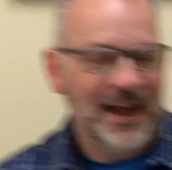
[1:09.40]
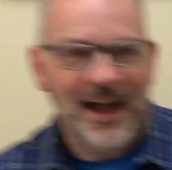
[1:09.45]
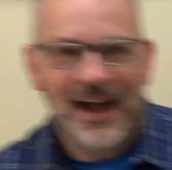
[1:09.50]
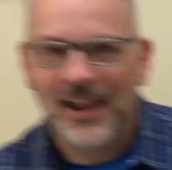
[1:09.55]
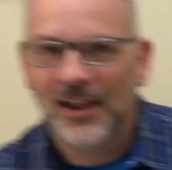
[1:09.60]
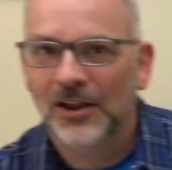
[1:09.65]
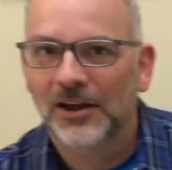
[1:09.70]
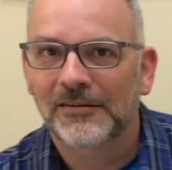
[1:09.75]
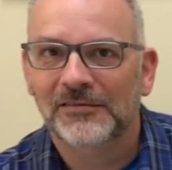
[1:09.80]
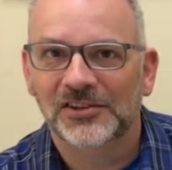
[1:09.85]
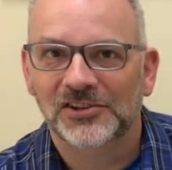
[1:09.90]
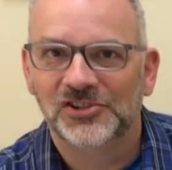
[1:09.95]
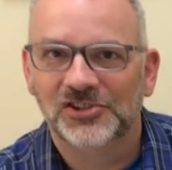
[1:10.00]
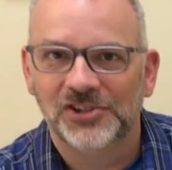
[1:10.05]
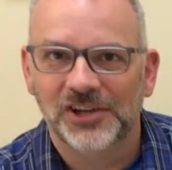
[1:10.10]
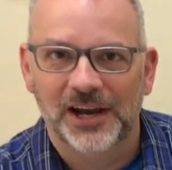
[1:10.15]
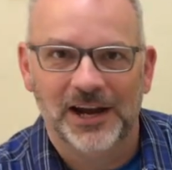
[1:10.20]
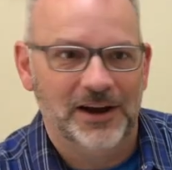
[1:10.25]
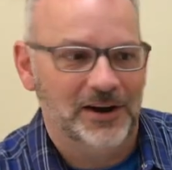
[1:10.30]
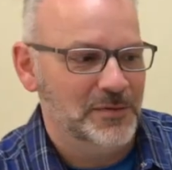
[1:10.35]
I love this
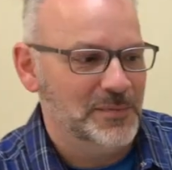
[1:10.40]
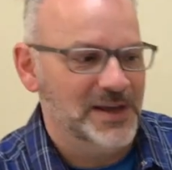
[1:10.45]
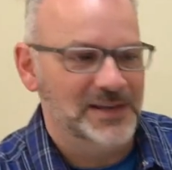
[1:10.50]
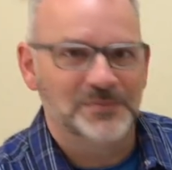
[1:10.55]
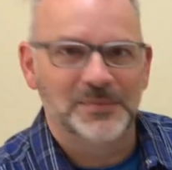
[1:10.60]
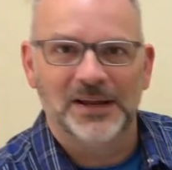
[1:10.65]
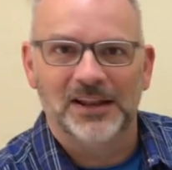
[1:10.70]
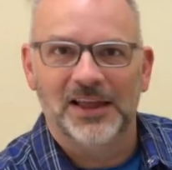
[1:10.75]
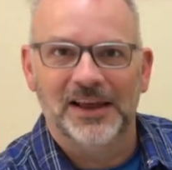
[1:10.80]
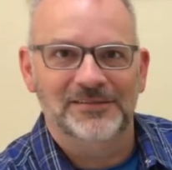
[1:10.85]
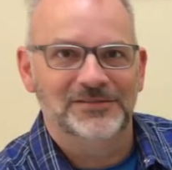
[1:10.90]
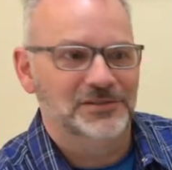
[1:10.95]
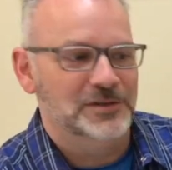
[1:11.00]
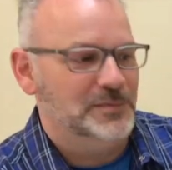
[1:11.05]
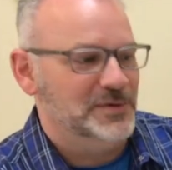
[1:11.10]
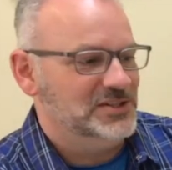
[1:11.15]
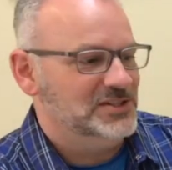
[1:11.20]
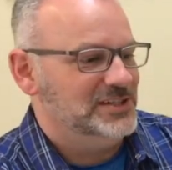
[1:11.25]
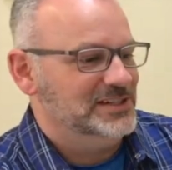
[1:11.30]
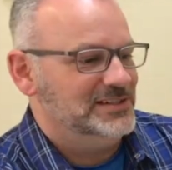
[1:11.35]
chair, it makes my life so
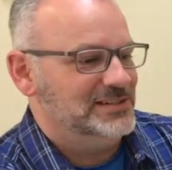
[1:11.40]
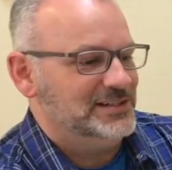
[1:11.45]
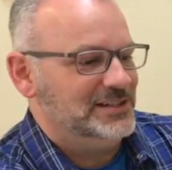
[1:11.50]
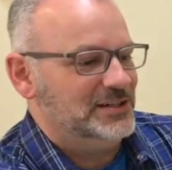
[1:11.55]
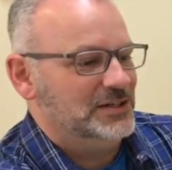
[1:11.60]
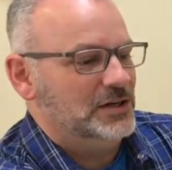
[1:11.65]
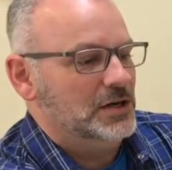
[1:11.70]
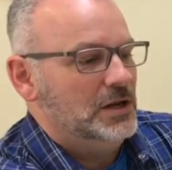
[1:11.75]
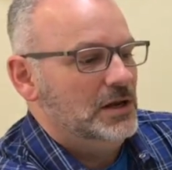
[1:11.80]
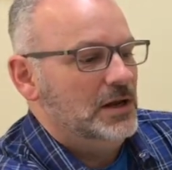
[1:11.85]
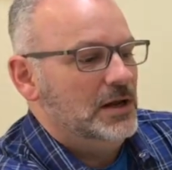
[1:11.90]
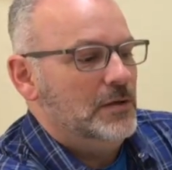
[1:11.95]
much easier.